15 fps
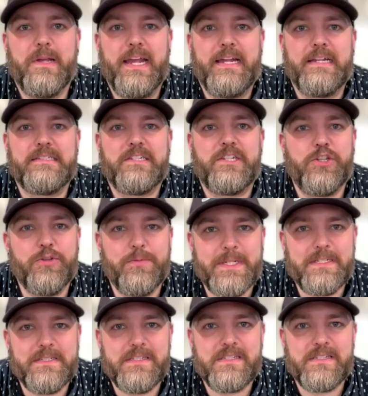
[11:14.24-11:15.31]
as
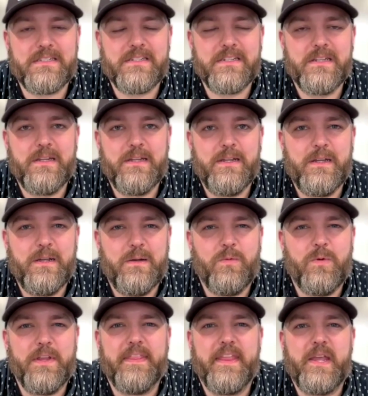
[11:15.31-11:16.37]
humans,
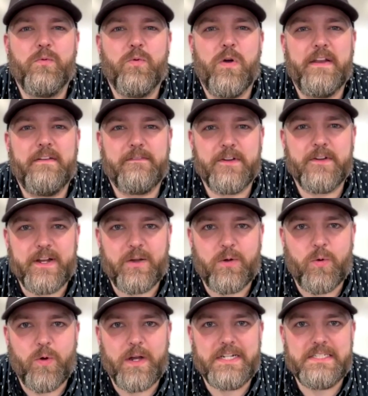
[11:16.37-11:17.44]
what they want for their
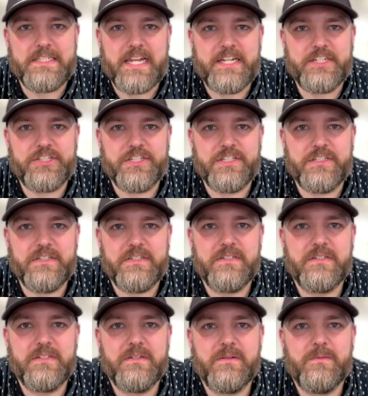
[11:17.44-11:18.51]
organization,